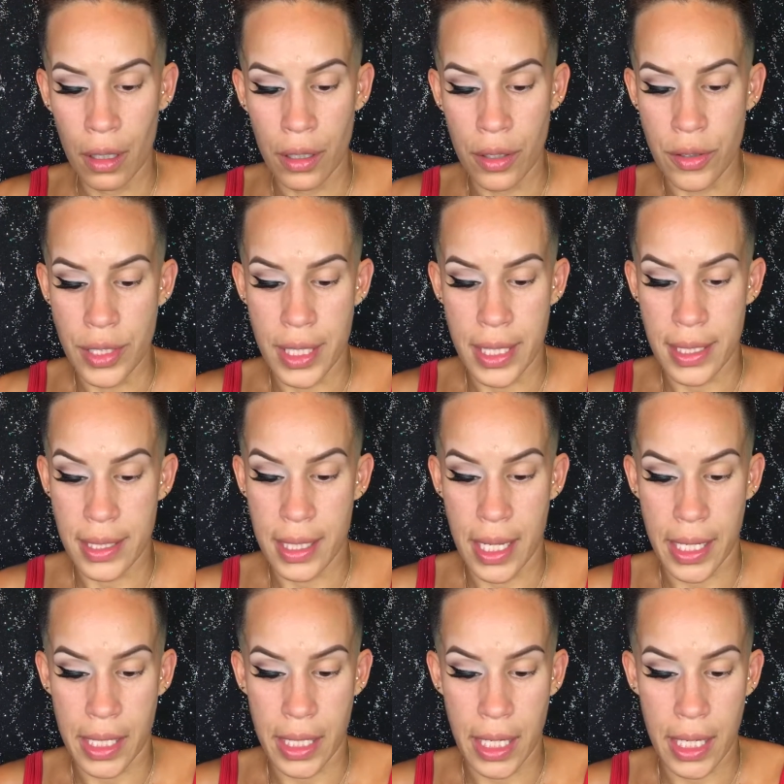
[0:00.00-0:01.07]
Use it as
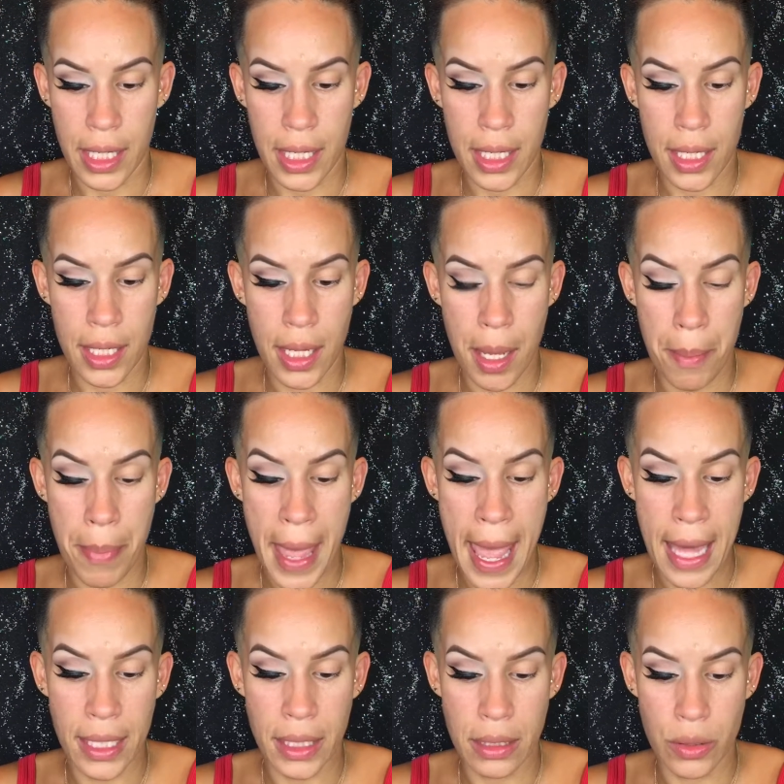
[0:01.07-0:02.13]
like a
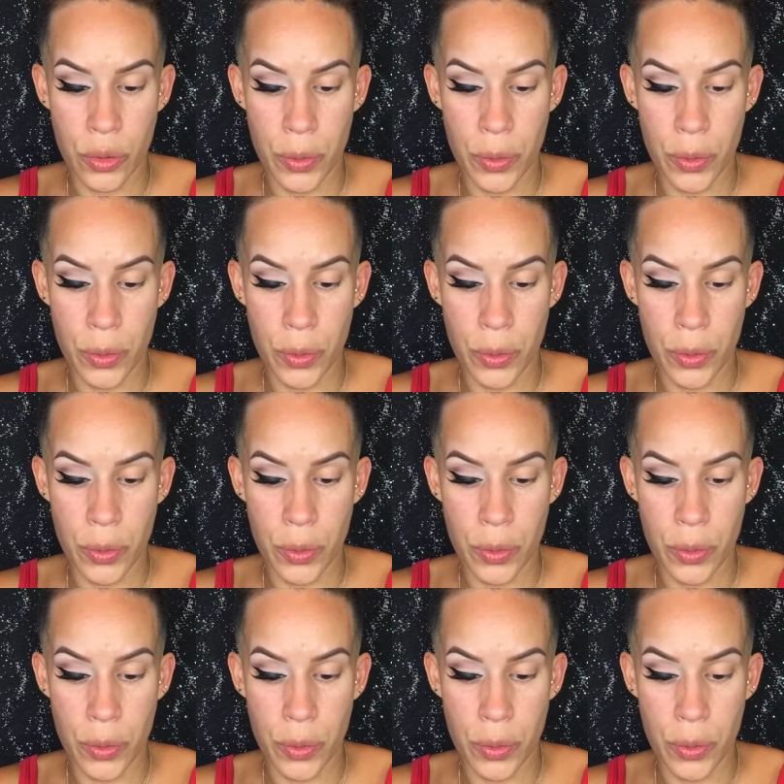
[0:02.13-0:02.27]
palette.